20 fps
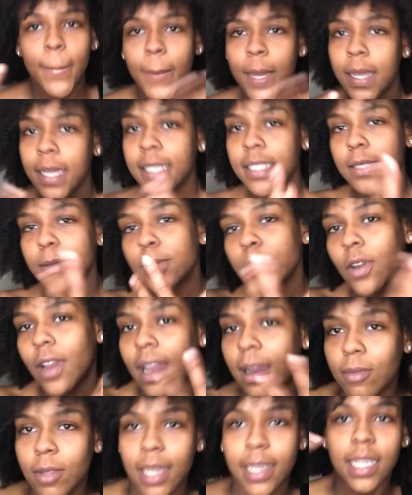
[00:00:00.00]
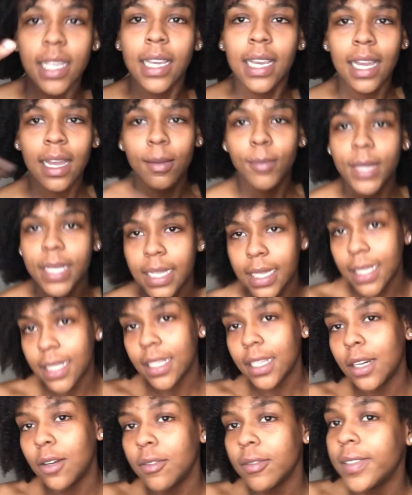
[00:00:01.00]
Subscribe, like, and comment.
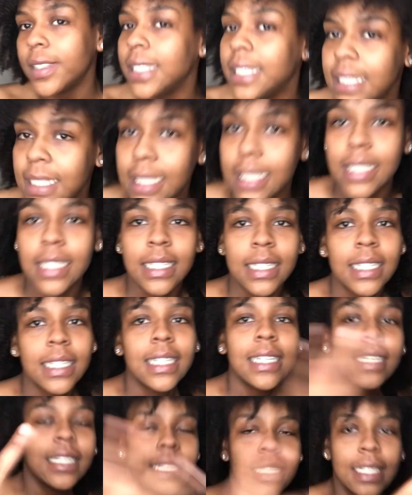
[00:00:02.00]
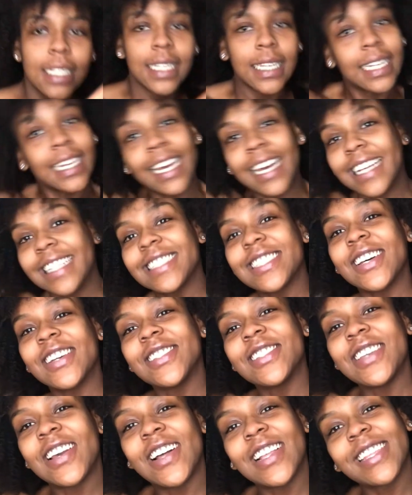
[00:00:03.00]
Don't forget. And I'll talk
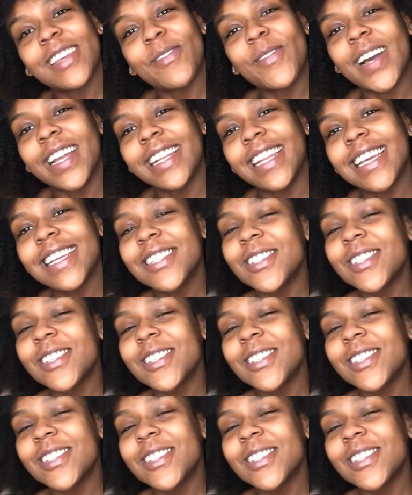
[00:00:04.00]
to y'all in my next